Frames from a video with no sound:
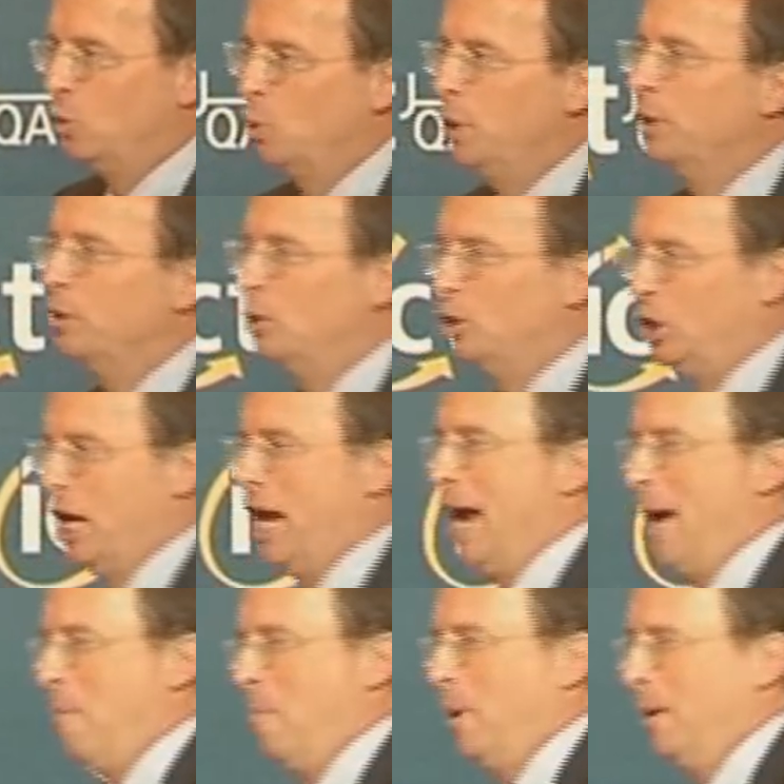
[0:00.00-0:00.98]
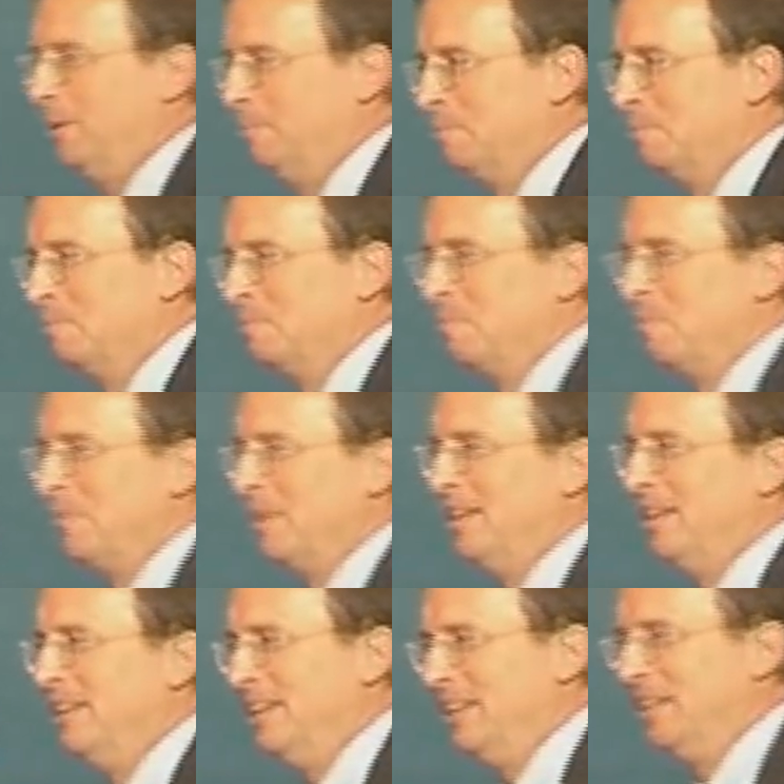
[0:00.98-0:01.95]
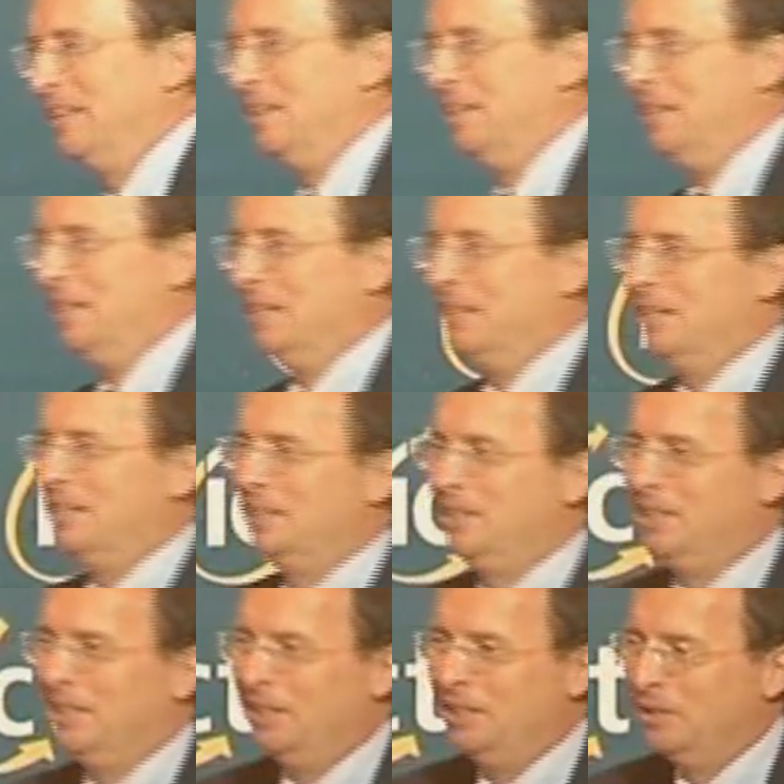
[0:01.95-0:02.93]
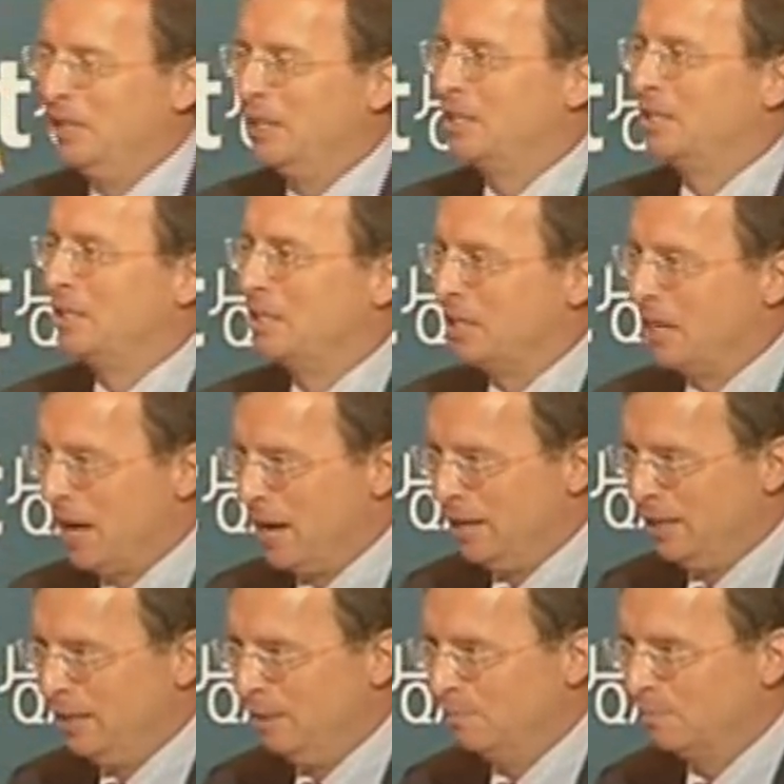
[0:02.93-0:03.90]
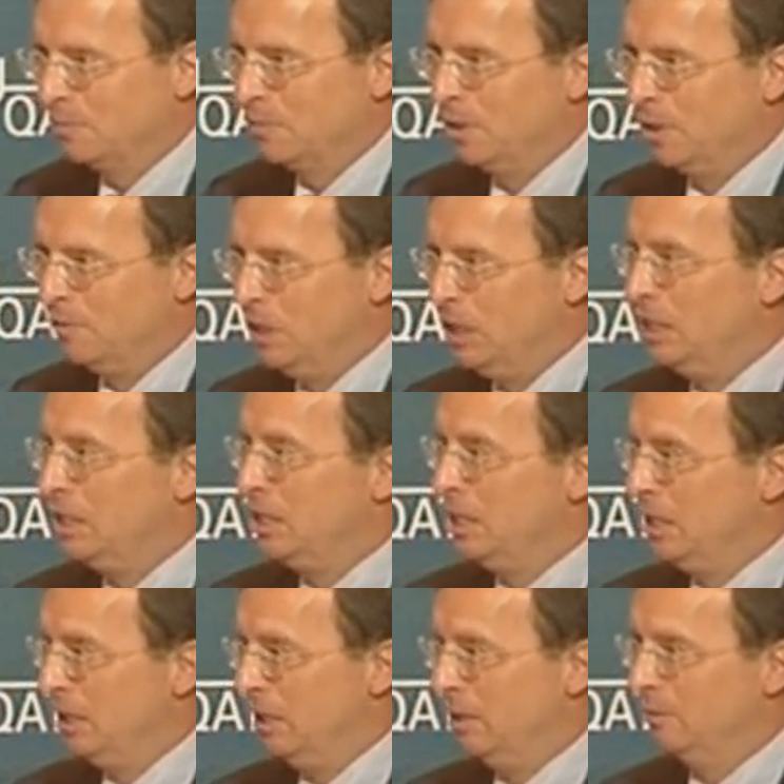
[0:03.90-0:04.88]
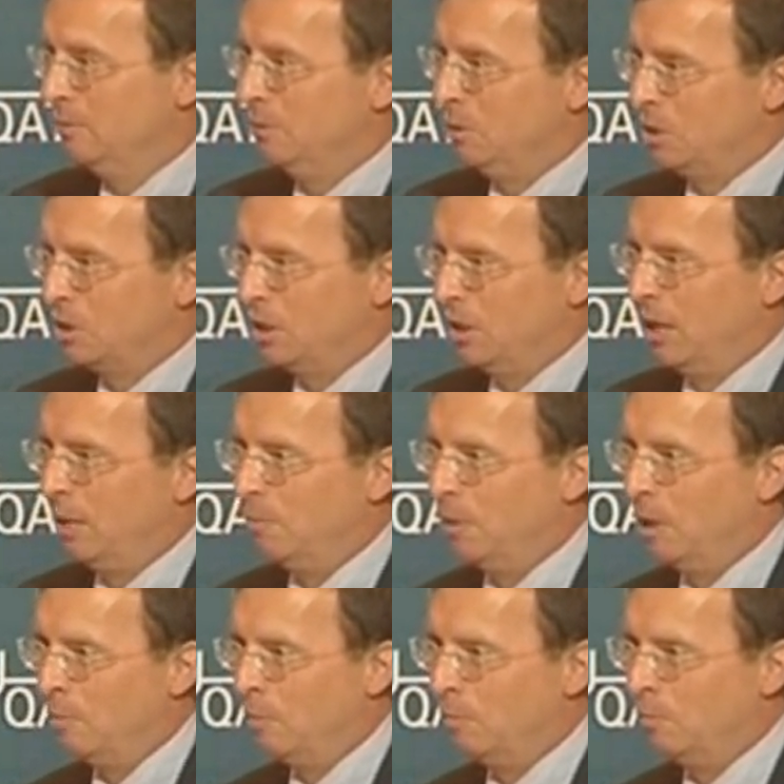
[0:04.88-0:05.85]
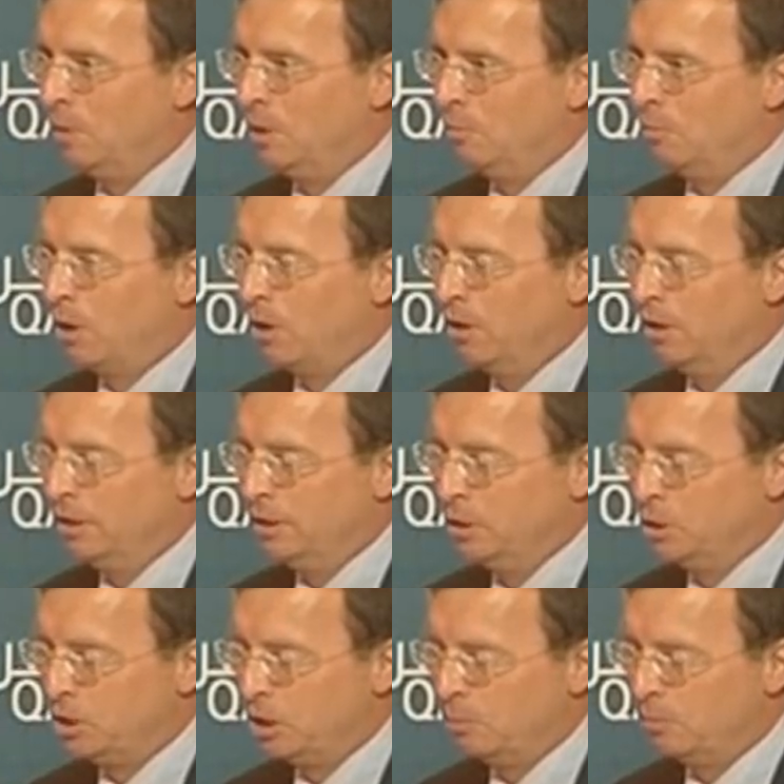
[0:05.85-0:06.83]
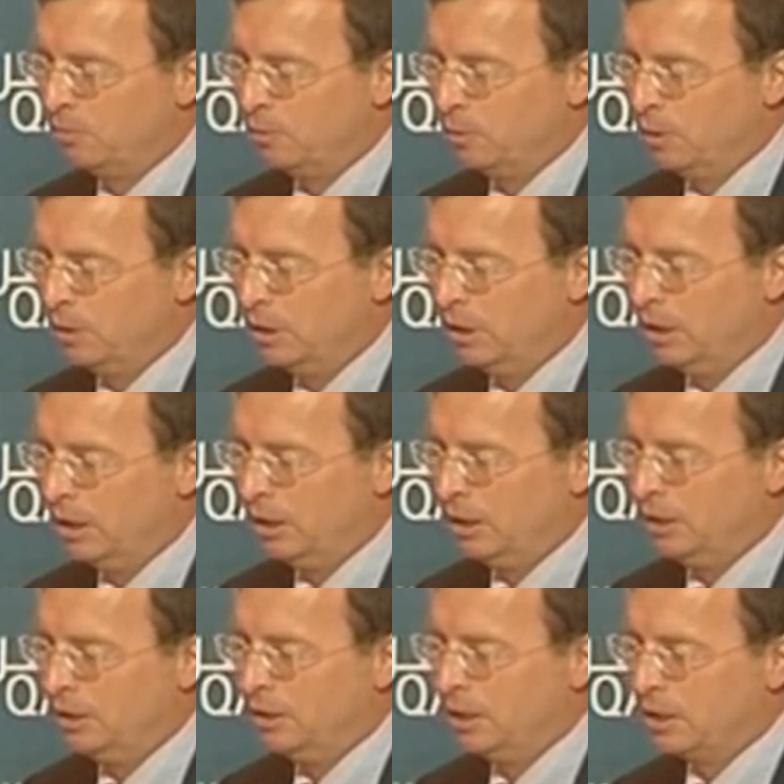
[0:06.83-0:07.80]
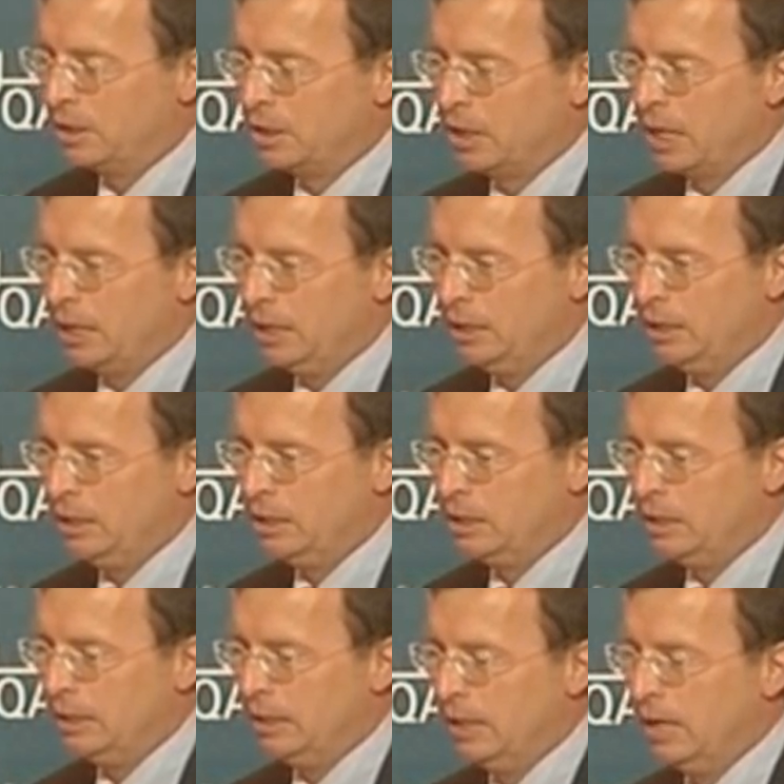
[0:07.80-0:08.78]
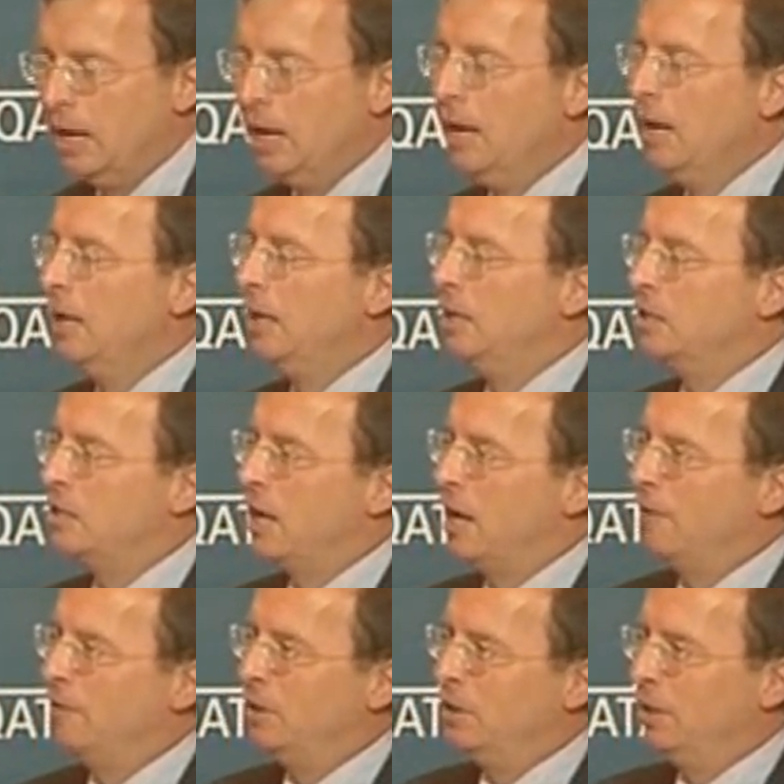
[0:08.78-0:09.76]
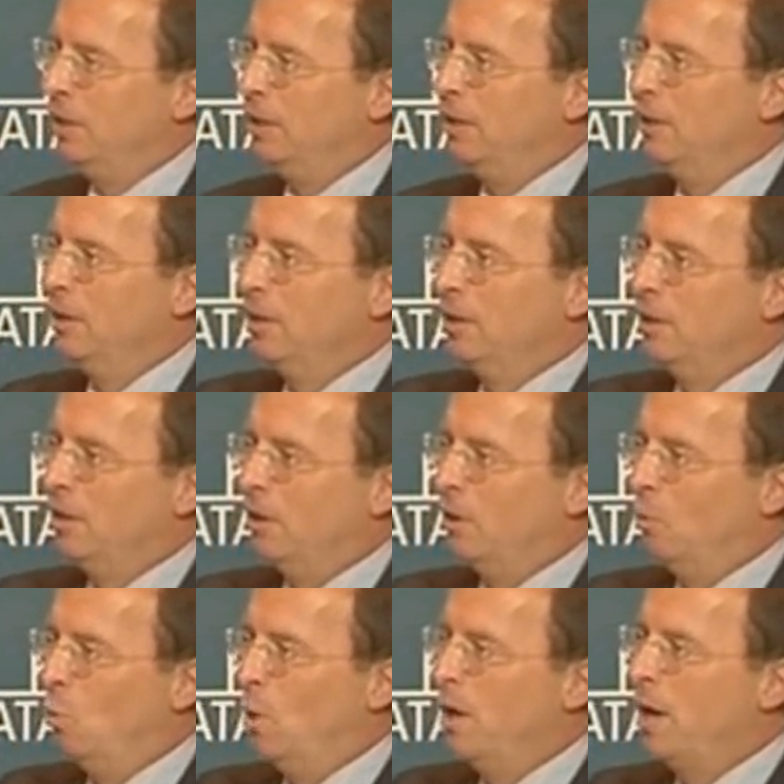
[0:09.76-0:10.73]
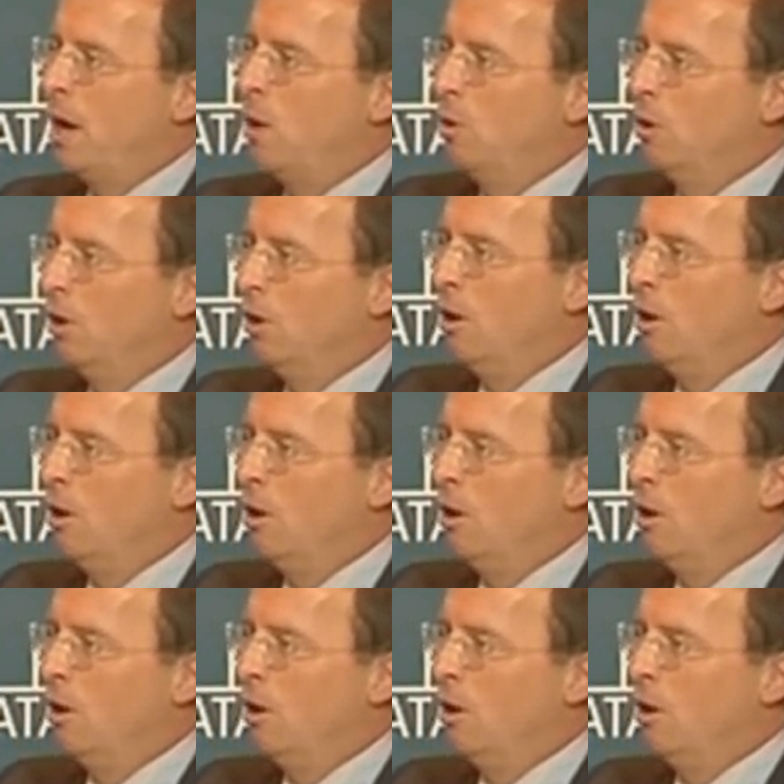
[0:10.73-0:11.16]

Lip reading: Twitter jam, the Internet Society of DC, which I'm in part of the leadership for Internet Society DC, is having a 1 hour